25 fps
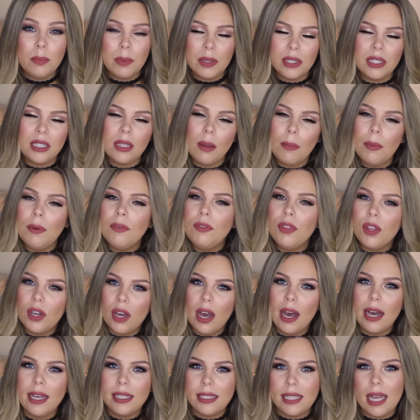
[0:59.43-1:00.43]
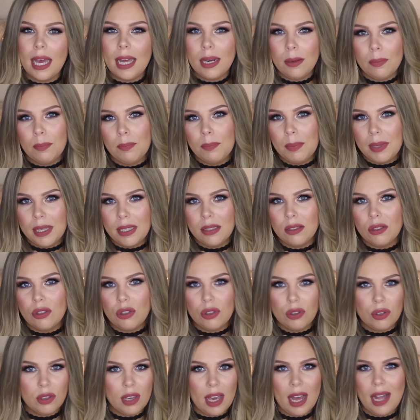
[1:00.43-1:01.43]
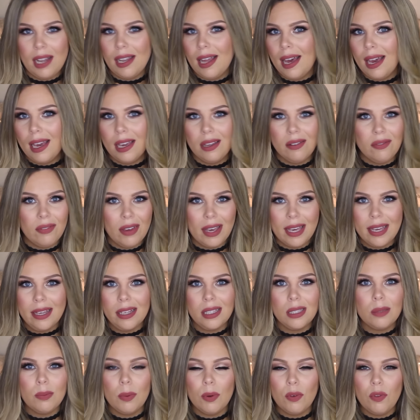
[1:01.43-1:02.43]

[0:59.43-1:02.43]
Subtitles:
But some of the guys hadn't been to LA and Vegas